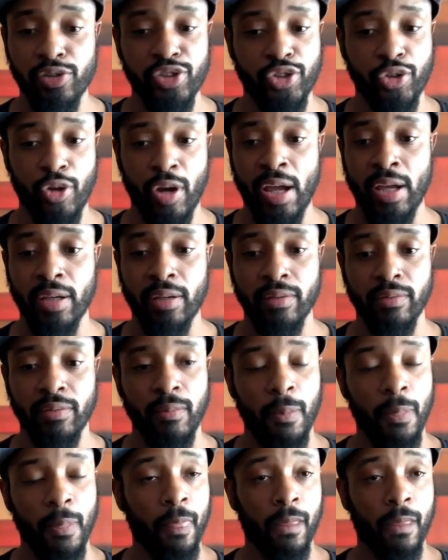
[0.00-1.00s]
track,
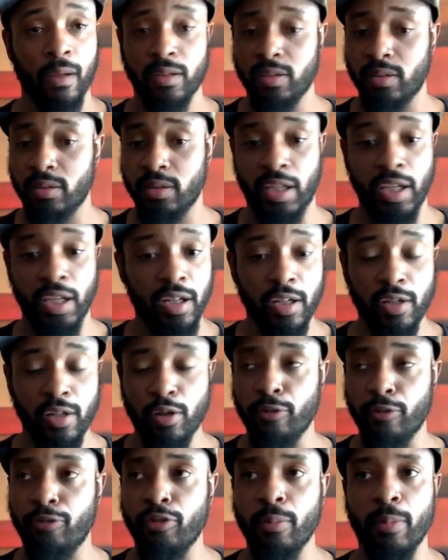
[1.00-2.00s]
killing it on
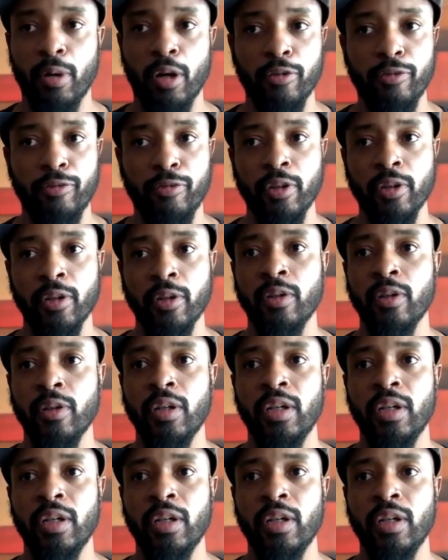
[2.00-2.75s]
the football field.